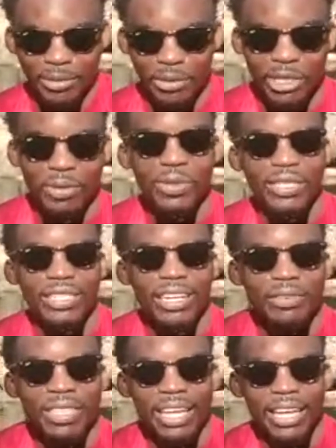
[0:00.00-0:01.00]
Christmas and
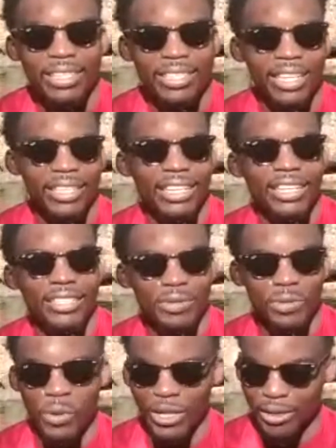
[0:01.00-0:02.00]
everything else that is
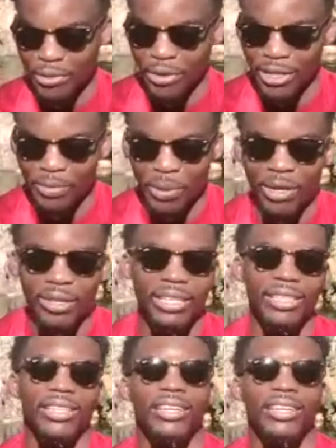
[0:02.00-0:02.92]
wonderful about it,